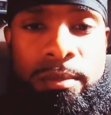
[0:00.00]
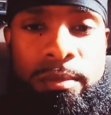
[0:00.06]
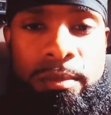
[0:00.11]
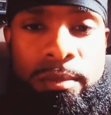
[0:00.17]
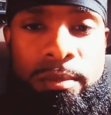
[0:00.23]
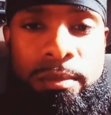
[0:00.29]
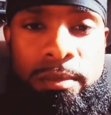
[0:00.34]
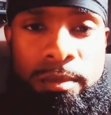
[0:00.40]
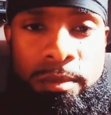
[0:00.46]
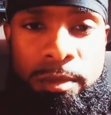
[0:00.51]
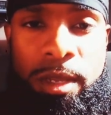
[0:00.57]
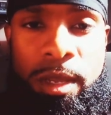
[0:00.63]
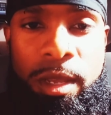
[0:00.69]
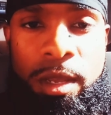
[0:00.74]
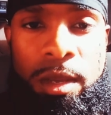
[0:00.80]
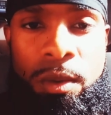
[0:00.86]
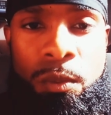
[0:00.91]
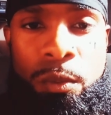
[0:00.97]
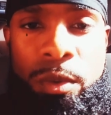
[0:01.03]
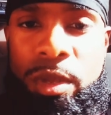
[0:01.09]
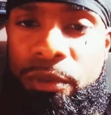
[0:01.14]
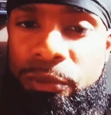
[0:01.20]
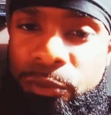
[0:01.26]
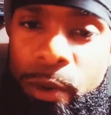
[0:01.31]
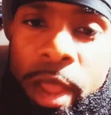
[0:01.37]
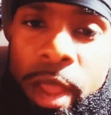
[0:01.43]
Yeah, we're
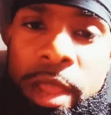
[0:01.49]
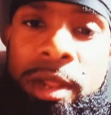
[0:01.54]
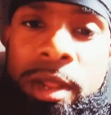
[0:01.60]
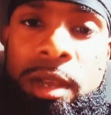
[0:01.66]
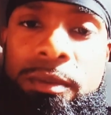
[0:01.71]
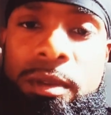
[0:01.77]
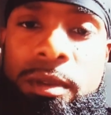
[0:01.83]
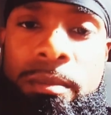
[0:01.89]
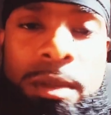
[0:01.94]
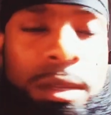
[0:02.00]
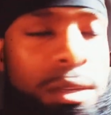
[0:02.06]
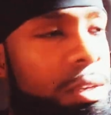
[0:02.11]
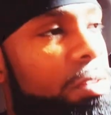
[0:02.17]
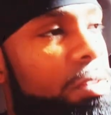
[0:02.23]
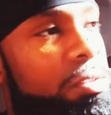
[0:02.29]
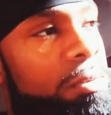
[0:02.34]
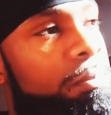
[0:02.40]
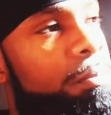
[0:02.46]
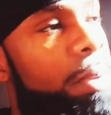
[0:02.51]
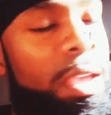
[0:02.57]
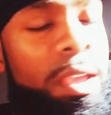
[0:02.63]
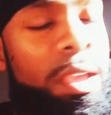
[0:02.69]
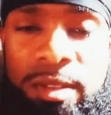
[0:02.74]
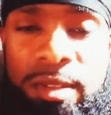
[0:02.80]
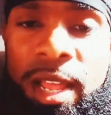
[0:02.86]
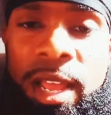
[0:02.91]
afraid of it because of past
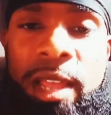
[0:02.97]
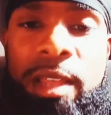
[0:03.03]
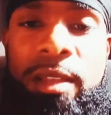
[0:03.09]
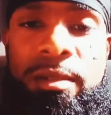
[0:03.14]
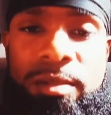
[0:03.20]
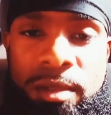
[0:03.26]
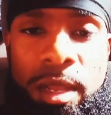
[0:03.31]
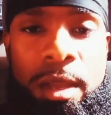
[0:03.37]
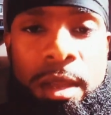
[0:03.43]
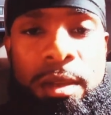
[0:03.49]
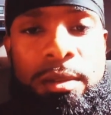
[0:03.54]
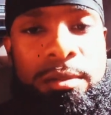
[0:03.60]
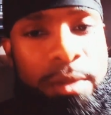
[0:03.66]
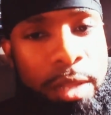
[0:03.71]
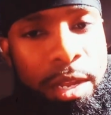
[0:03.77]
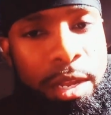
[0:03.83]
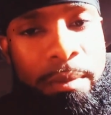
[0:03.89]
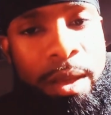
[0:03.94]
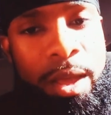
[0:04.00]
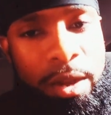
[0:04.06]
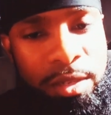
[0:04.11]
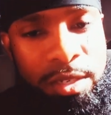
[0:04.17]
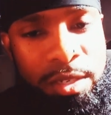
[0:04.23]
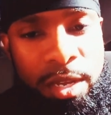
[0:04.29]
lives. Yeah, think about it, y'all.